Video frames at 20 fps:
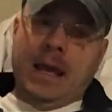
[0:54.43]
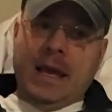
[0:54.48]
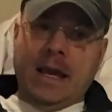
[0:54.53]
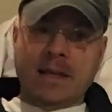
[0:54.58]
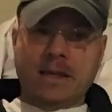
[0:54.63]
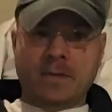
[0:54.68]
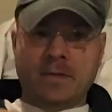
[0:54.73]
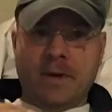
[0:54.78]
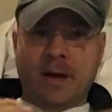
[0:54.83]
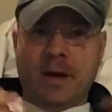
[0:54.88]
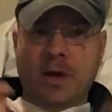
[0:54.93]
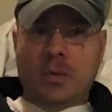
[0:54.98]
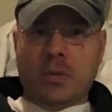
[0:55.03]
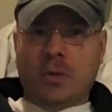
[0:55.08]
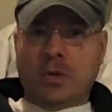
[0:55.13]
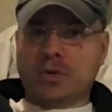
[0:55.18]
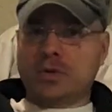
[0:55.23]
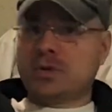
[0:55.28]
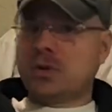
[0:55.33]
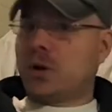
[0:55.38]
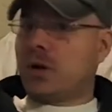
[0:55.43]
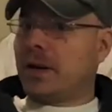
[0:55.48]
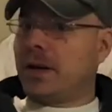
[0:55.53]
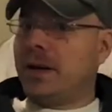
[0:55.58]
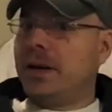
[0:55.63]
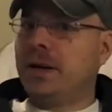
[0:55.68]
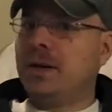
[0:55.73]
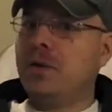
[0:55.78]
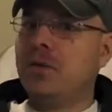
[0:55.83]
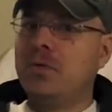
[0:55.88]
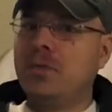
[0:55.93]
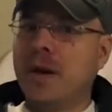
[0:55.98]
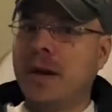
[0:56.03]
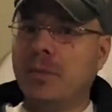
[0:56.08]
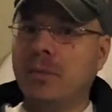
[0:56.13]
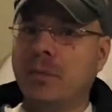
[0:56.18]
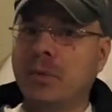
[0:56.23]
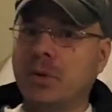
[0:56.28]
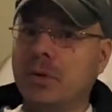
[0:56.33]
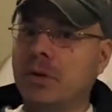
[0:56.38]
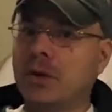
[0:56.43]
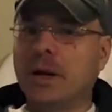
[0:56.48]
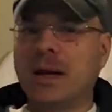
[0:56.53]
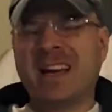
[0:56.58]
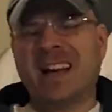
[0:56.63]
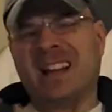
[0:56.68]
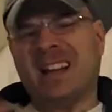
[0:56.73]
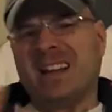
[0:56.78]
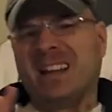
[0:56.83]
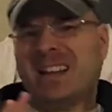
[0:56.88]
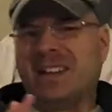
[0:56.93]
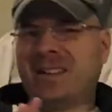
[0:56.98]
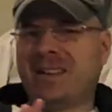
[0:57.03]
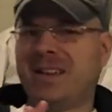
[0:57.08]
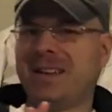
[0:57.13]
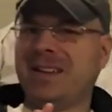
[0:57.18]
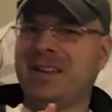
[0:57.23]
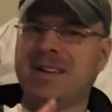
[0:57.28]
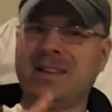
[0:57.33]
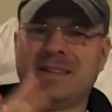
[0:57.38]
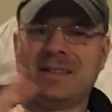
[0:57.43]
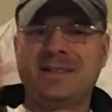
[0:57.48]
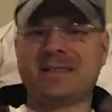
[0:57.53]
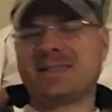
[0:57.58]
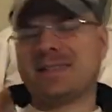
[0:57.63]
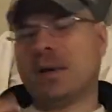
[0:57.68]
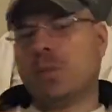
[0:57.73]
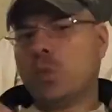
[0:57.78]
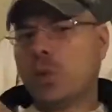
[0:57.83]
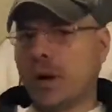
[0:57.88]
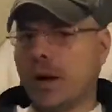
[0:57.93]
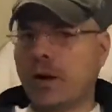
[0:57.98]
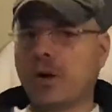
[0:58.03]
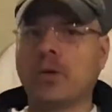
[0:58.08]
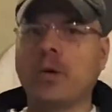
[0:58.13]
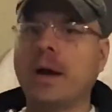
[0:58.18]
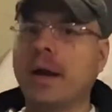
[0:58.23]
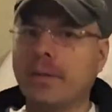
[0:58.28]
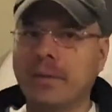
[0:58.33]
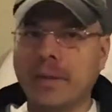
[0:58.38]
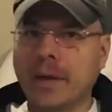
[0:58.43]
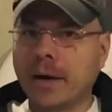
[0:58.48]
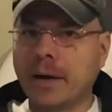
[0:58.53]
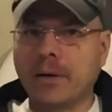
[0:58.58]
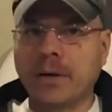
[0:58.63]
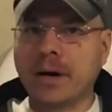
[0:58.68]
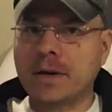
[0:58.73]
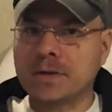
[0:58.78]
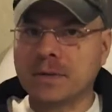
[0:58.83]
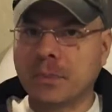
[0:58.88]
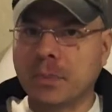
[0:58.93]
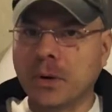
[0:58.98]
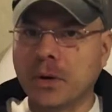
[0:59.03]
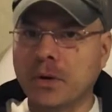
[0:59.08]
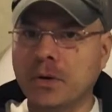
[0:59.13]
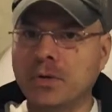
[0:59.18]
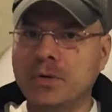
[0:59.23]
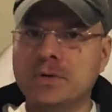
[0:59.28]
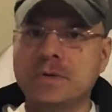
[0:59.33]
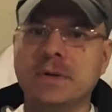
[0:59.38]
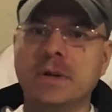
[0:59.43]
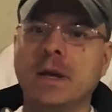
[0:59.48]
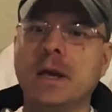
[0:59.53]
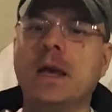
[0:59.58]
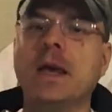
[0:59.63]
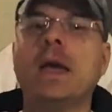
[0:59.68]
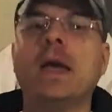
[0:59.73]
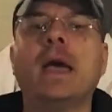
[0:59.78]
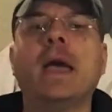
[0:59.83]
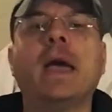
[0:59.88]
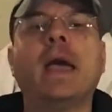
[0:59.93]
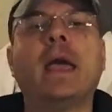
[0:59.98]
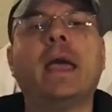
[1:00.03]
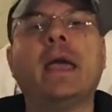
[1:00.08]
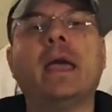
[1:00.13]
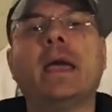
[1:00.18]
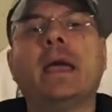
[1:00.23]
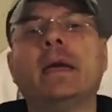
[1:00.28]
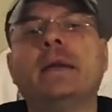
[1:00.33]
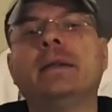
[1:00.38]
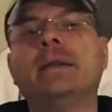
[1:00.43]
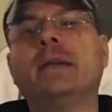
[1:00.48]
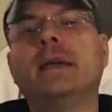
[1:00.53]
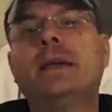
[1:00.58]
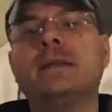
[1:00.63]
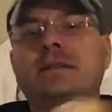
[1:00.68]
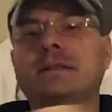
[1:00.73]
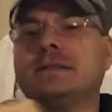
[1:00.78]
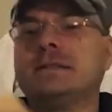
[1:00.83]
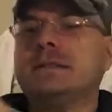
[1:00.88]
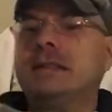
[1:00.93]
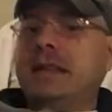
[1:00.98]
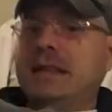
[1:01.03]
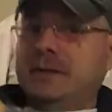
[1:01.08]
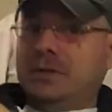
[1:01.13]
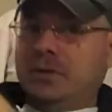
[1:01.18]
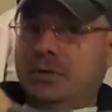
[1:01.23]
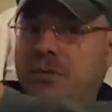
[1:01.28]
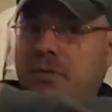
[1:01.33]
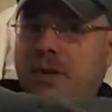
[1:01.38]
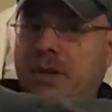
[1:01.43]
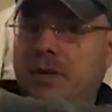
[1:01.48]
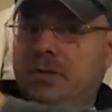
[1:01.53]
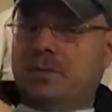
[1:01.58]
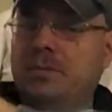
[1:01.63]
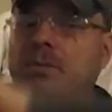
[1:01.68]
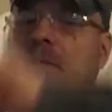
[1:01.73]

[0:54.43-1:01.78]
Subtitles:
It's available starting in November, kind of like somewhere around there, I suppose. And it's a seasonal beer.